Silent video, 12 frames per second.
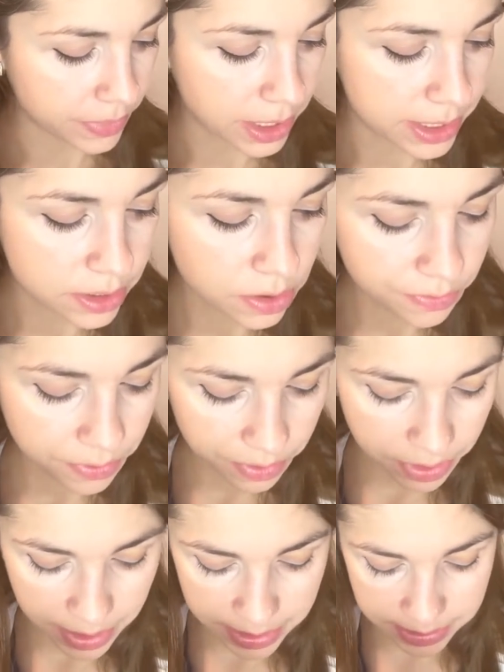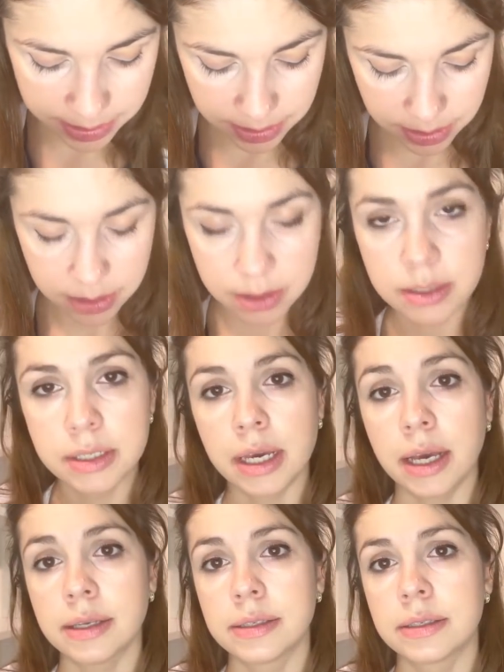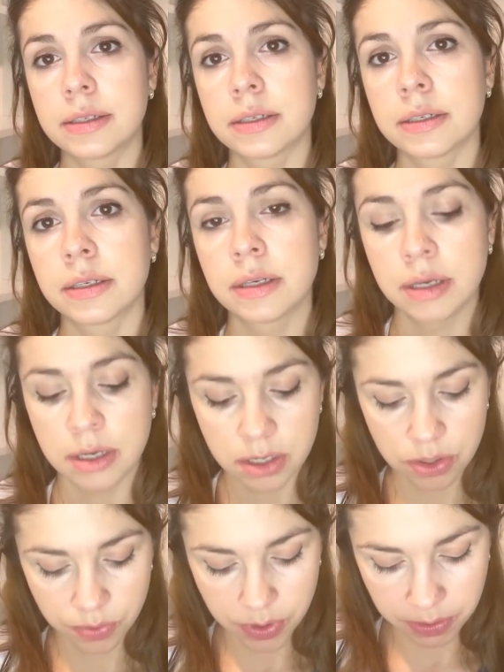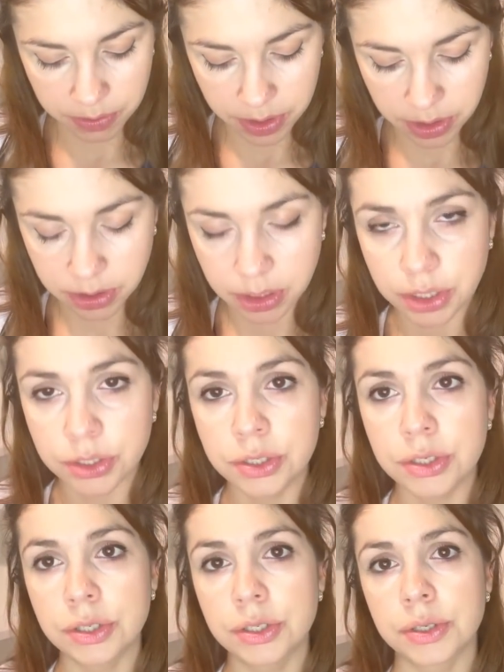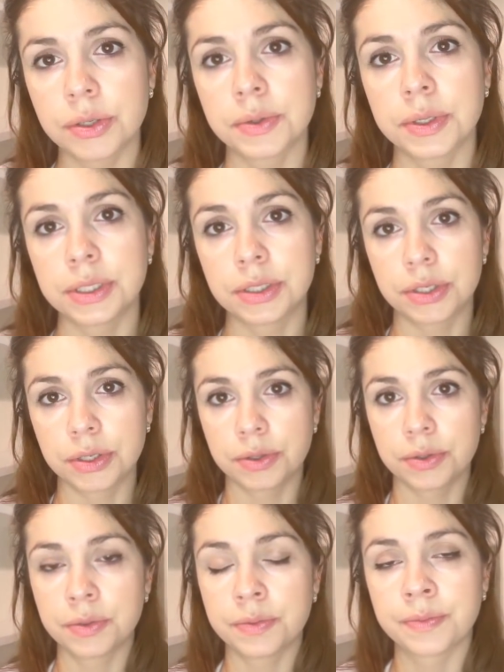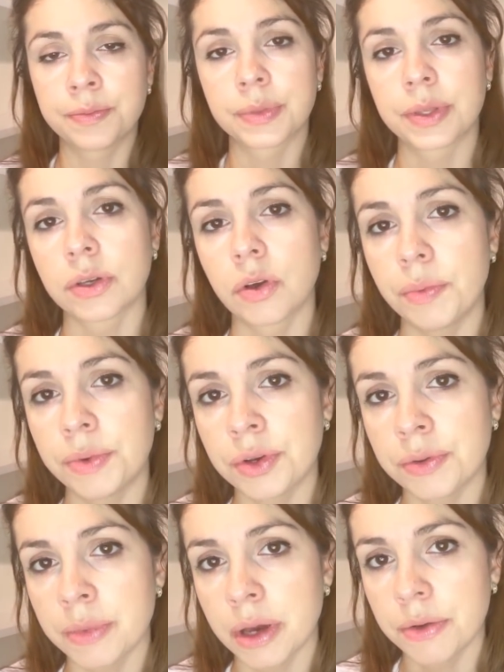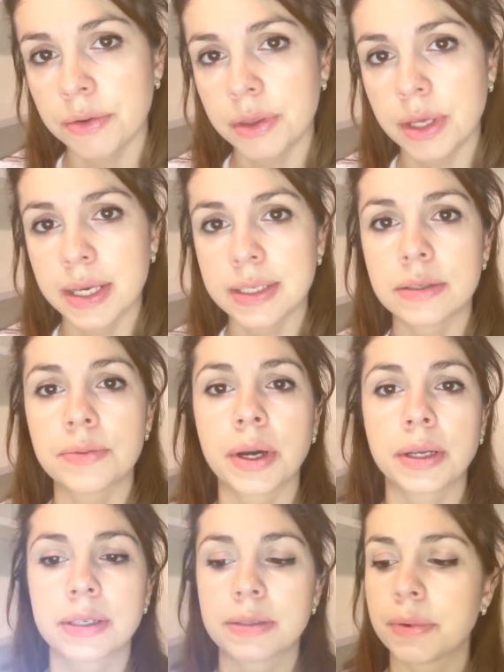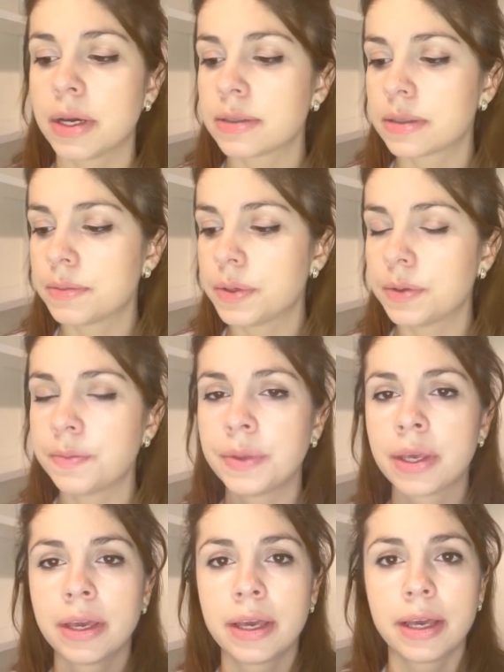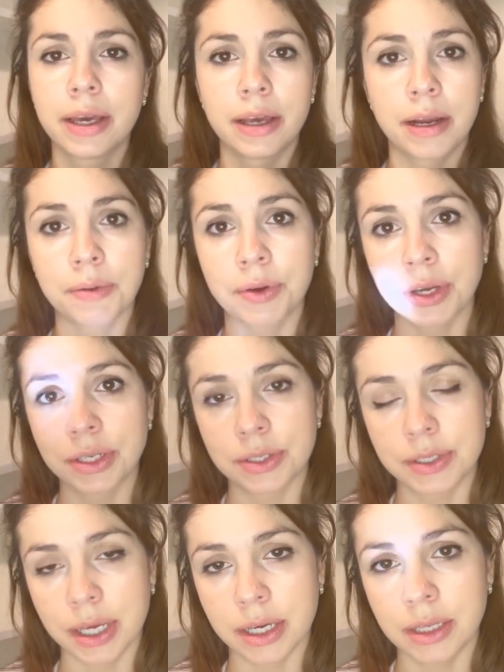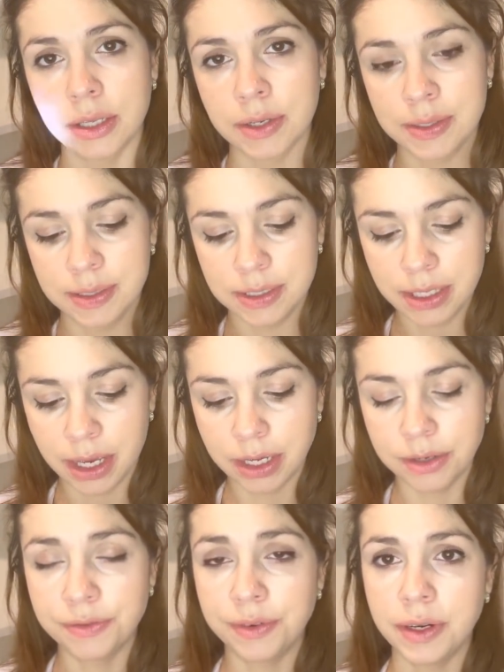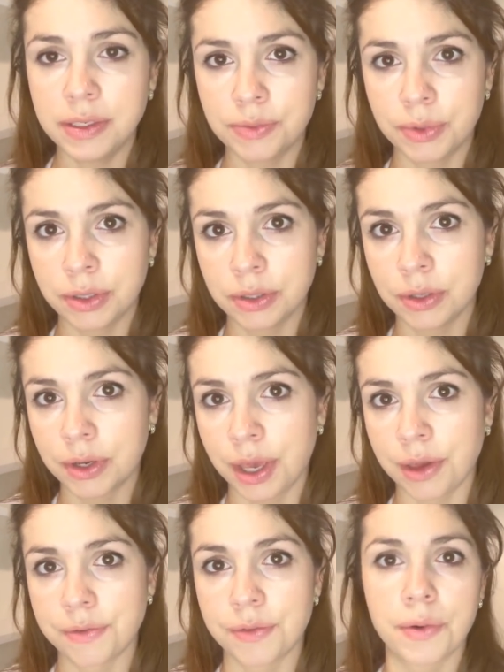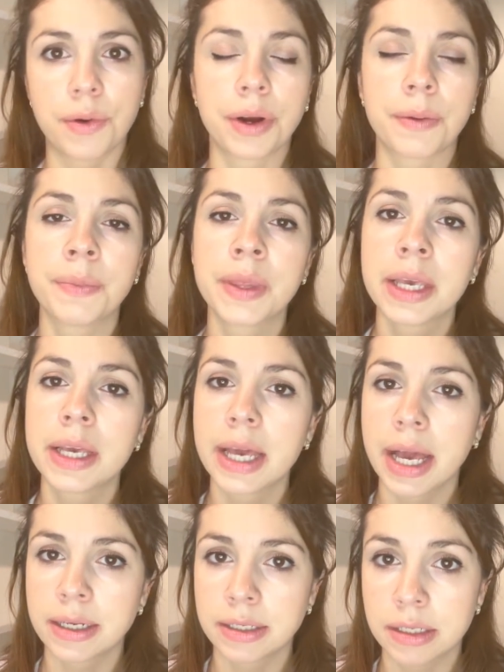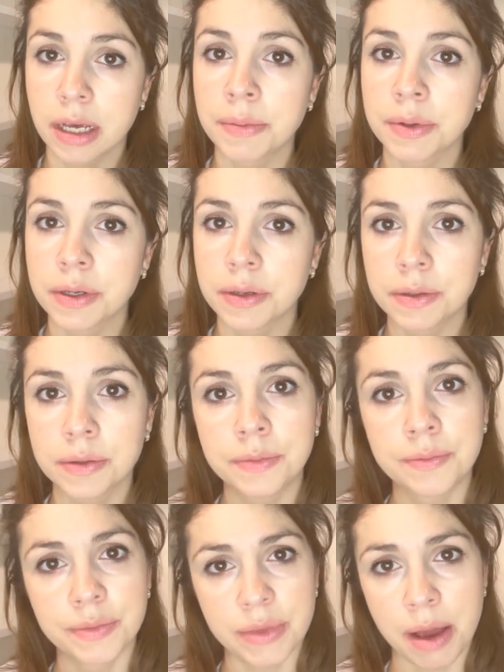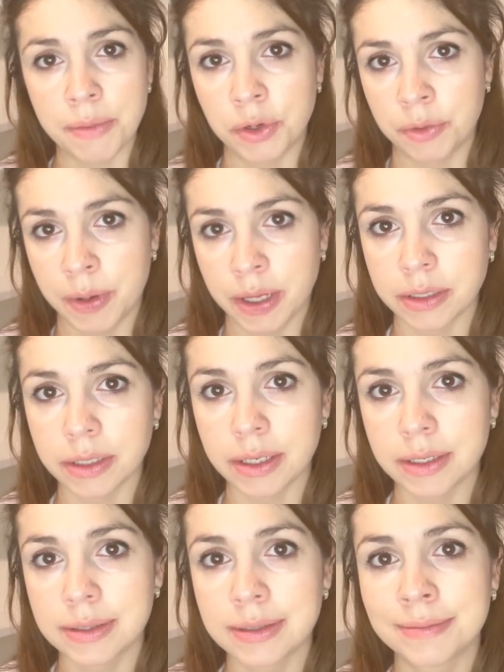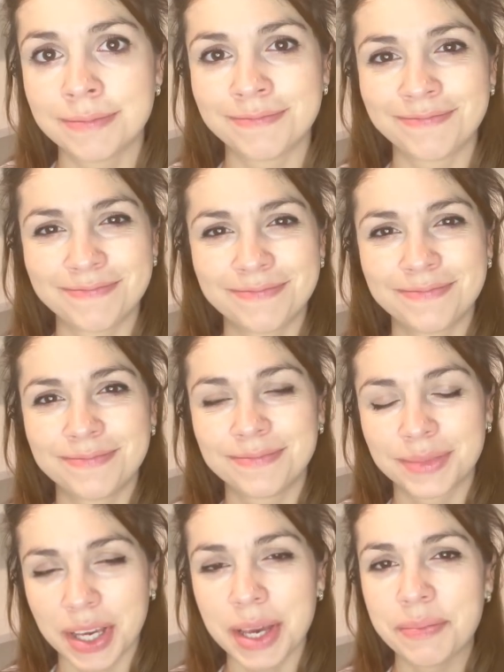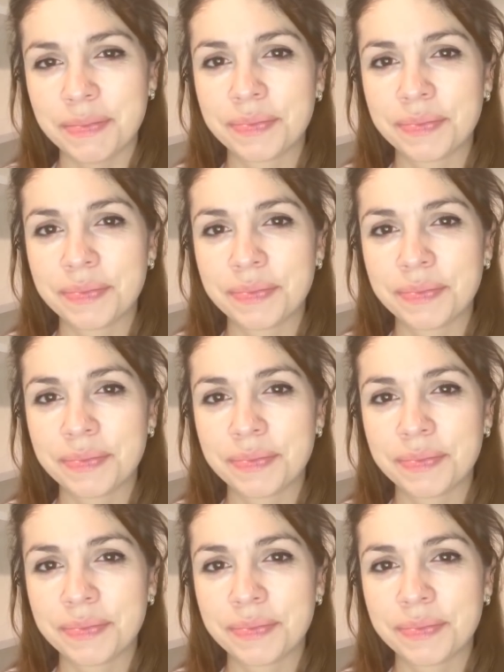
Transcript: So for this test, what I'm going to need you to do is to open your mouth as wide as possible. And I'm going to take a look inside first. We're looking for anatomical abnormalities. Okay.